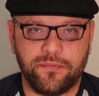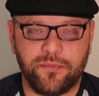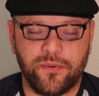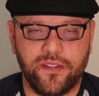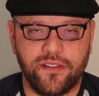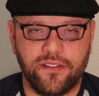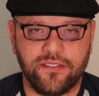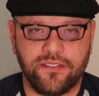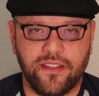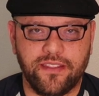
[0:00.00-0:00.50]

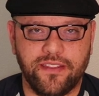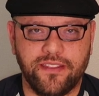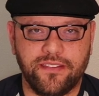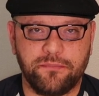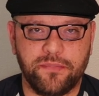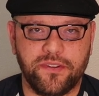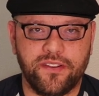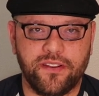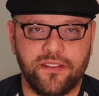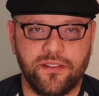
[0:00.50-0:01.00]
spoilers on this
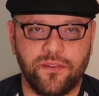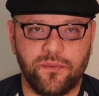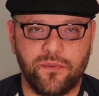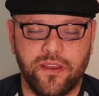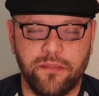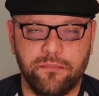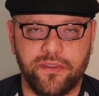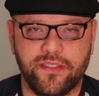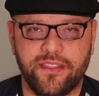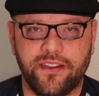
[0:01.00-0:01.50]
particular
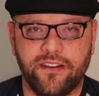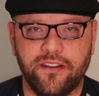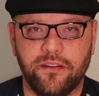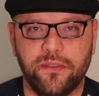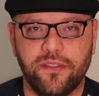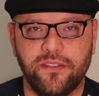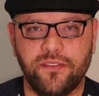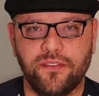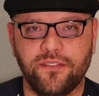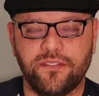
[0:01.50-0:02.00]
one, but they were
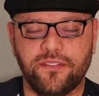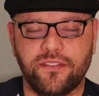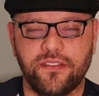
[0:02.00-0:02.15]
able to use